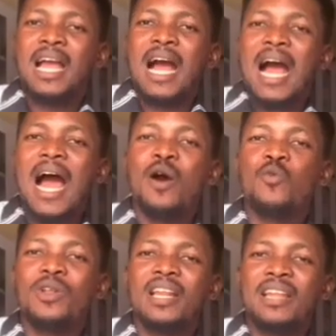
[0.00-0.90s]
How
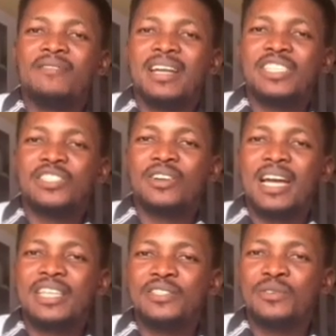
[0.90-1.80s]
would the liver
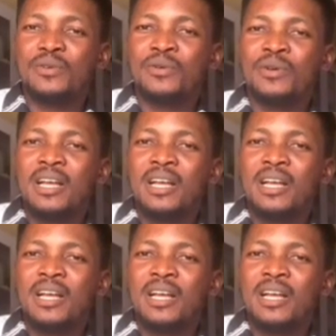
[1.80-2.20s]
try to